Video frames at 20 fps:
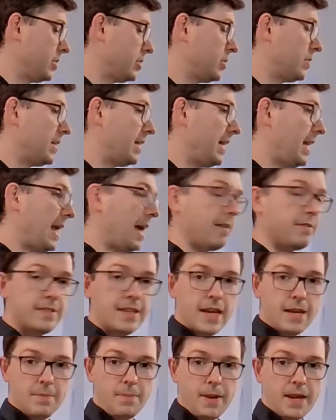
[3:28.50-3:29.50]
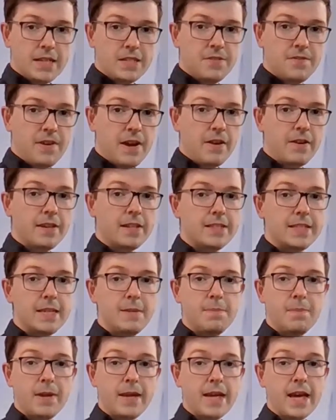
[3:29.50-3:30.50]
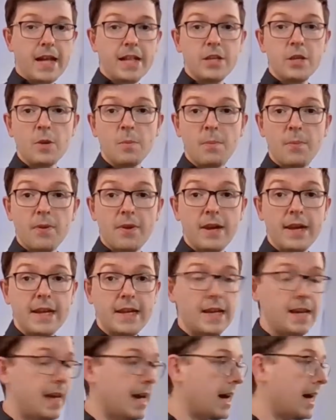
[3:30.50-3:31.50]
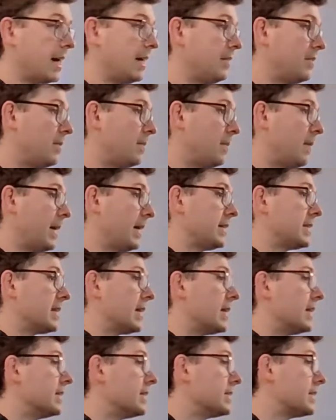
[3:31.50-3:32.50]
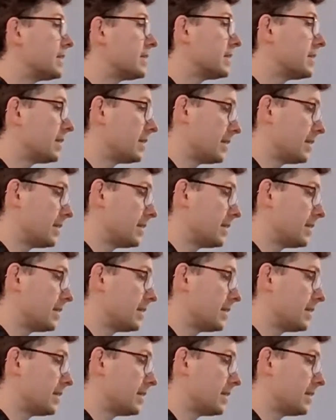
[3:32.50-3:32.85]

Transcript: So the left hand plays very deeply and you completely hide the right hand.